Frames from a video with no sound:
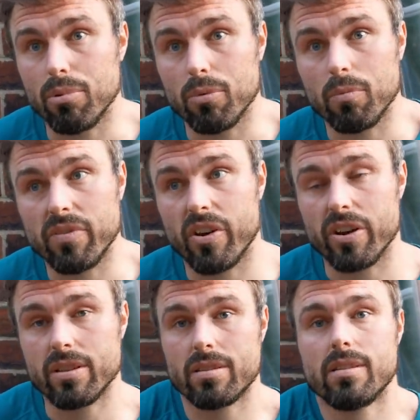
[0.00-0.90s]
But we've got
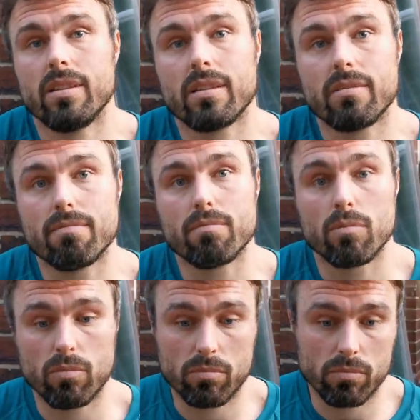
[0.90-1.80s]
to
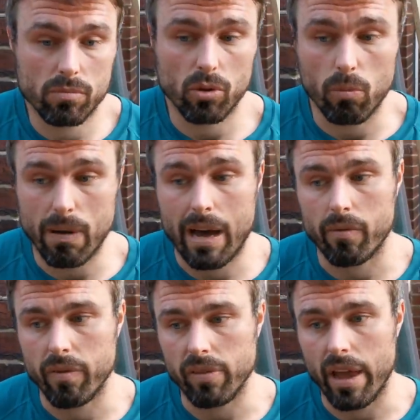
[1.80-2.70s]
look
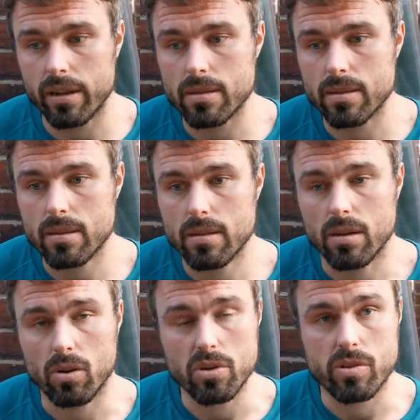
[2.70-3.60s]
back, reflect,
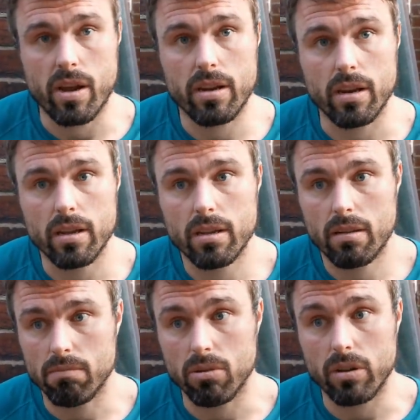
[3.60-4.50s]
and go to Reading.
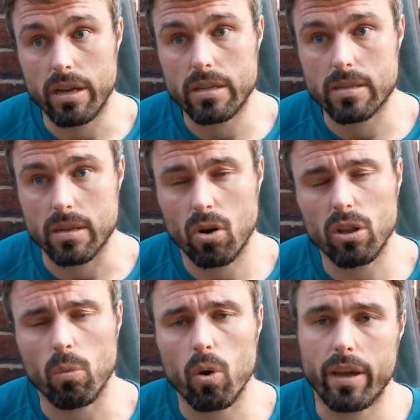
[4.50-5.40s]
But it's
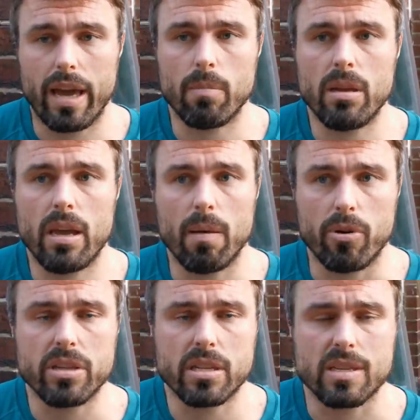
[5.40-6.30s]
all in one game,
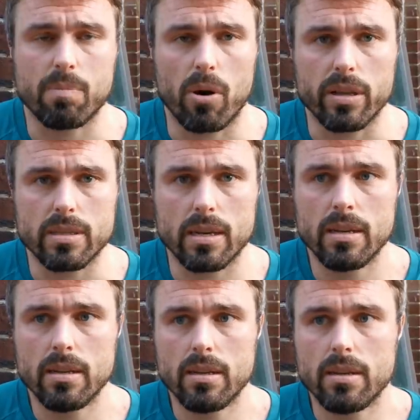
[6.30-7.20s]
but it's
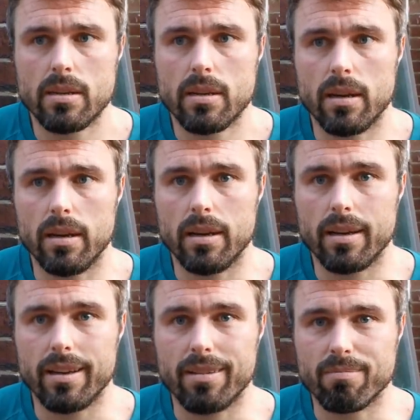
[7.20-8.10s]
disappointing.
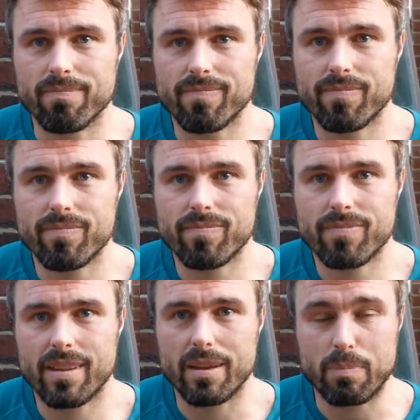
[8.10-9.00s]

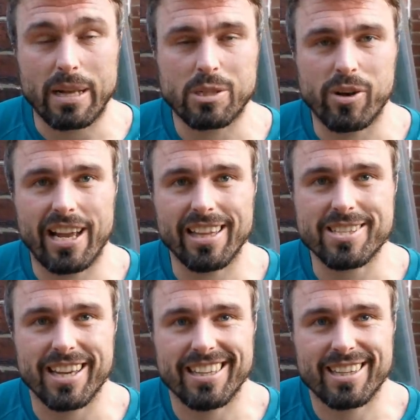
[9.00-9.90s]
It's back to
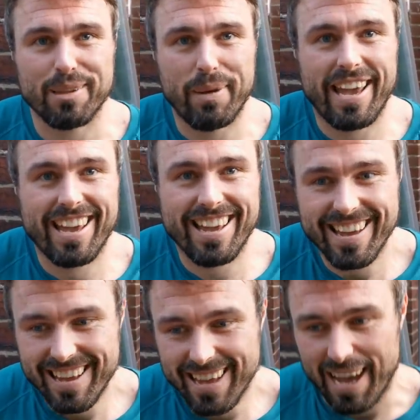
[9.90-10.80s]
reality a little
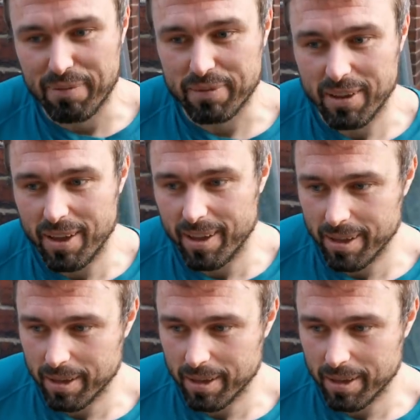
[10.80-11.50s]
bit.